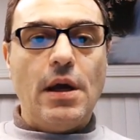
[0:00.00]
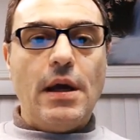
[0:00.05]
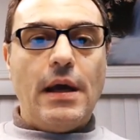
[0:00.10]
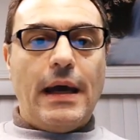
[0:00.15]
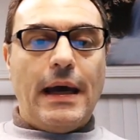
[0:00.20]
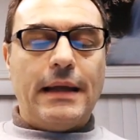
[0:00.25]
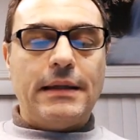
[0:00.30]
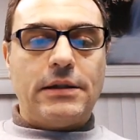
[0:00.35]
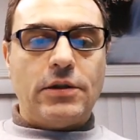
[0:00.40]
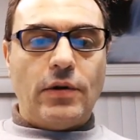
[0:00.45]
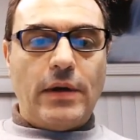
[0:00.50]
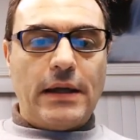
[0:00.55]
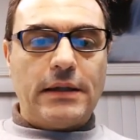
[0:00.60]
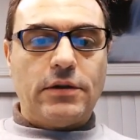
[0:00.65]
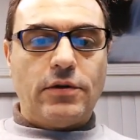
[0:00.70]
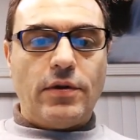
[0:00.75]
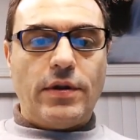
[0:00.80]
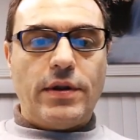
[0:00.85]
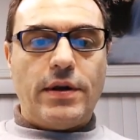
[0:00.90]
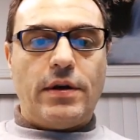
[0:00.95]
and to get to
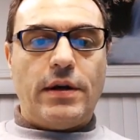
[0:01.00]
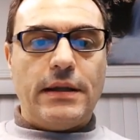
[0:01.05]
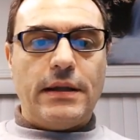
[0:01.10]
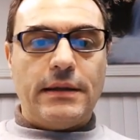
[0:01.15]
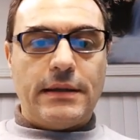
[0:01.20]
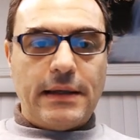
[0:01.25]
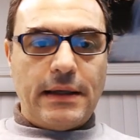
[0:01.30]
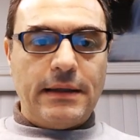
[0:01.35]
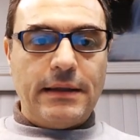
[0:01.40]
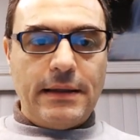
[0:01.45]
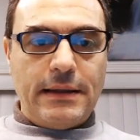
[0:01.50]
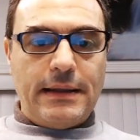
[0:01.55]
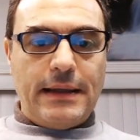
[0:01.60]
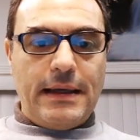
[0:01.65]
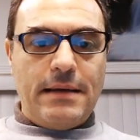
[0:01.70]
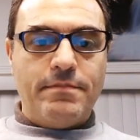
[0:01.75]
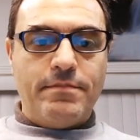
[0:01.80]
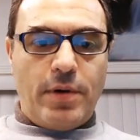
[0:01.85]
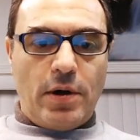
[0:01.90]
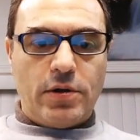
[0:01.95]
their intended
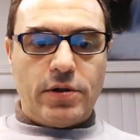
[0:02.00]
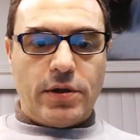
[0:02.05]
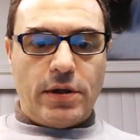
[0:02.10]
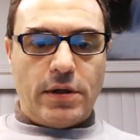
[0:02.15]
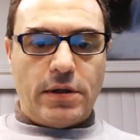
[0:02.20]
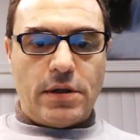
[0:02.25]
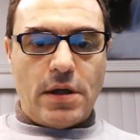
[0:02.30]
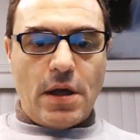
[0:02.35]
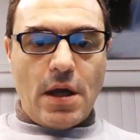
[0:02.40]
inboxes.